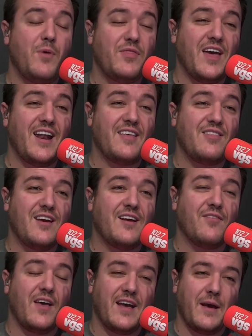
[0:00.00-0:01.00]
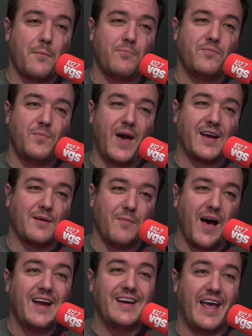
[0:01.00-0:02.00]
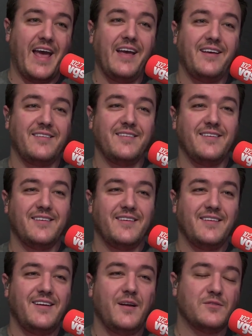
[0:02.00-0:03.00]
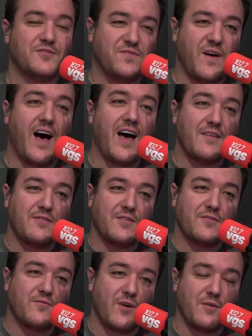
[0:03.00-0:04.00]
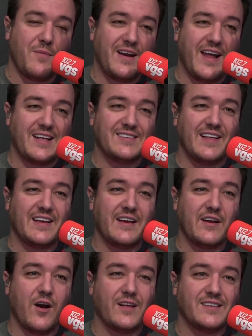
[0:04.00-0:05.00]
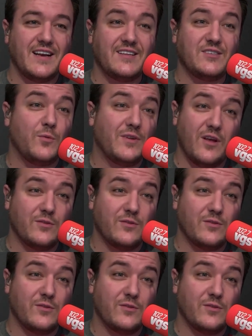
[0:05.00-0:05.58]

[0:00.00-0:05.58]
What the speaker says: But then I think of, like, back in my day, you know, I was five in the front of my dad's Lincoln Continental with no